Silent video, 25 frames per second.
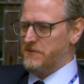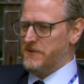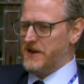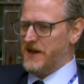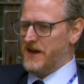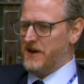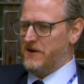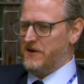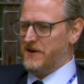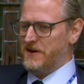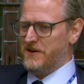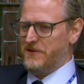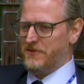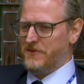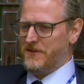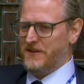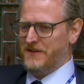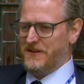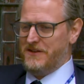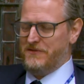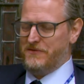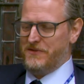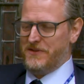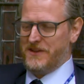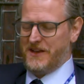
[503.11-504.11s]
Now, I don't
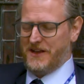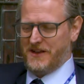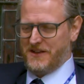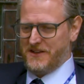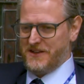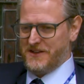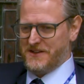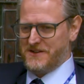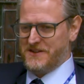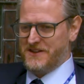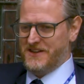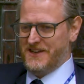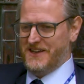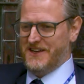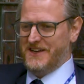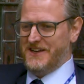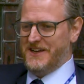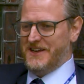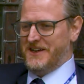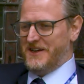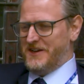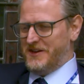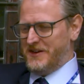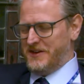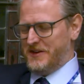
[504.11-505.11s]
think, even think that
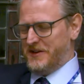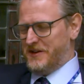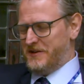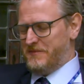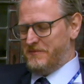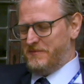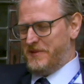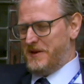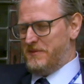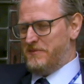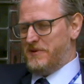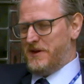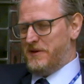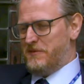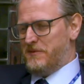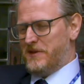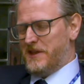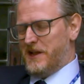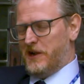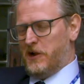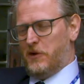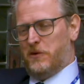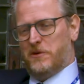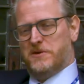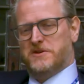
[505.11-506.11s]
you know BP with
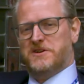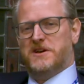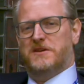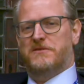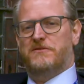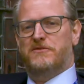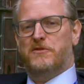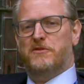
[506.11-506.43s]
their long-term